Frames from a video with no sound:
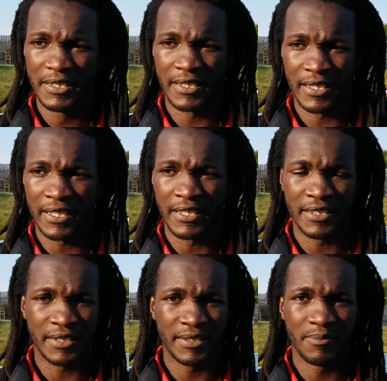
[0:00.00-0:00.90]
today
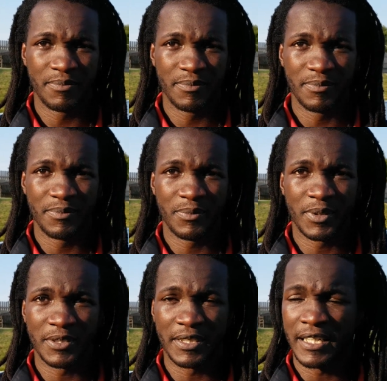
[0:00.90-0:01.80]
just
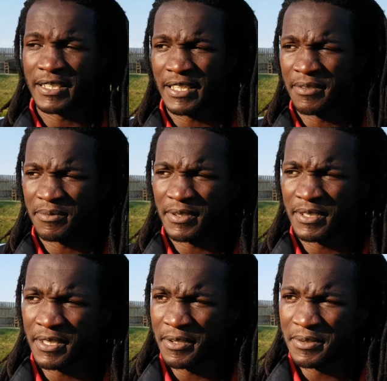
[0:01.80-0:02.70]
wasn't our day in front
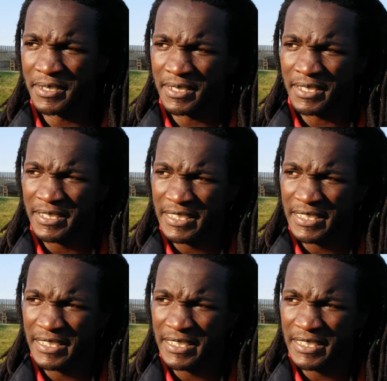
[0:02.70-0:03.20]
of goal today.